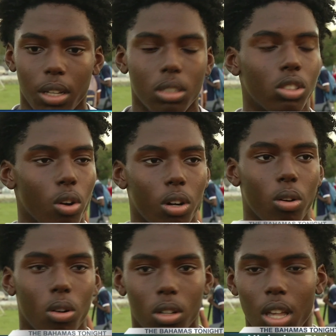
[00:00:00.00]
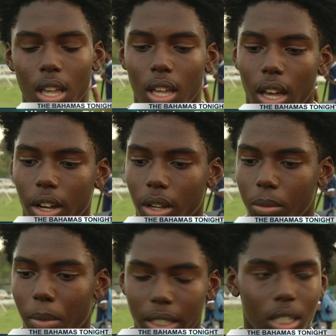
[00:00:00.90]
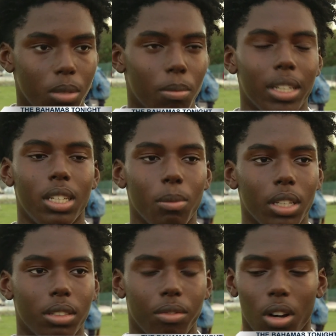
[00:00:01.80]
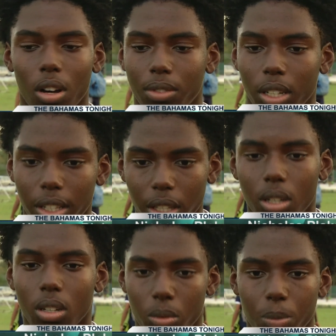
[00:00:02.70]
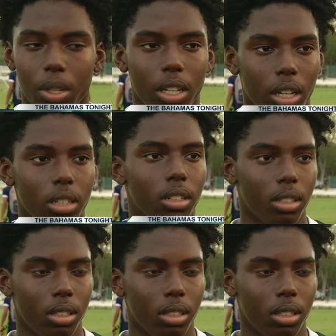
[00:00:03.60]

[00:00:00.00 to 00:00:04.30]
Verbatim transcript: I scored a goal. I got my te- my teammates involved, and I think we played good.